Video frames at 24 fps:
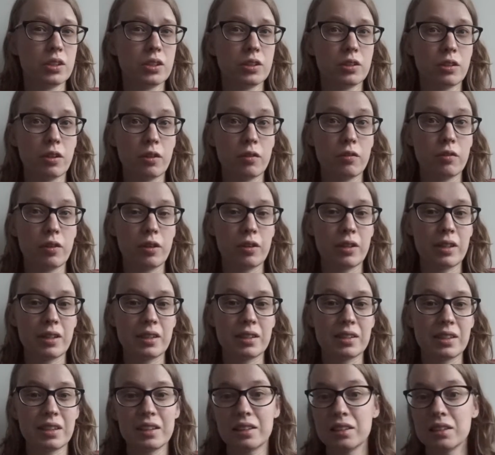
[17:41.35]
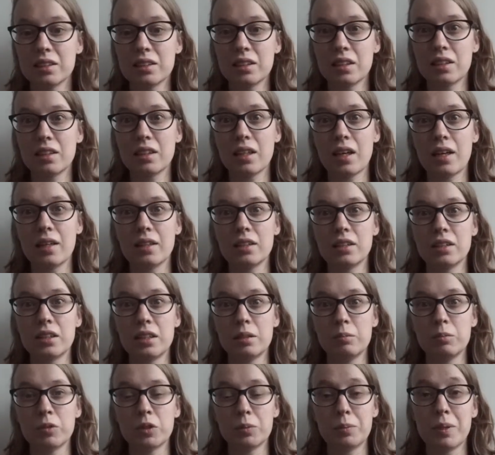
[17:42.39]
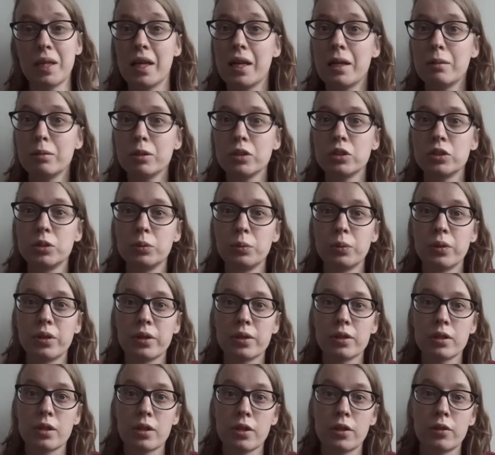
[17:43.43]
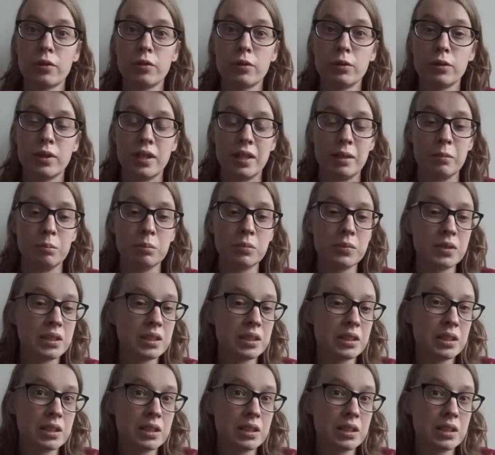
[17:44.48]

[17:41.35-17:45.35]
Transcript: not very intense, and I seem to be able to work through them.